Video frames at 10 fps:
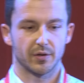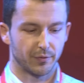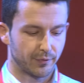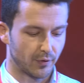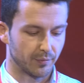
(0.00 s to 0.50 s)
So
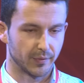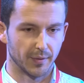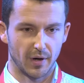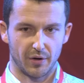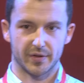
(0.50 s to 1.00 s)
from the
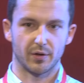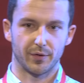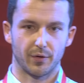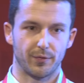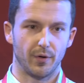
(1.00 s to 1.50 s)
browser of
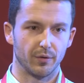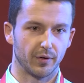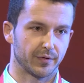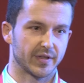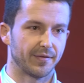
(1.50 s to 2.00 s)
your phone,
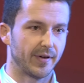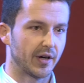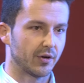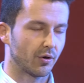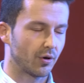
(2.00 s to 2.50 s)
or
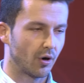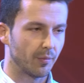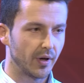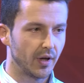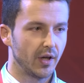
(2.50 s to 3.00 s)
Safari or Chrome,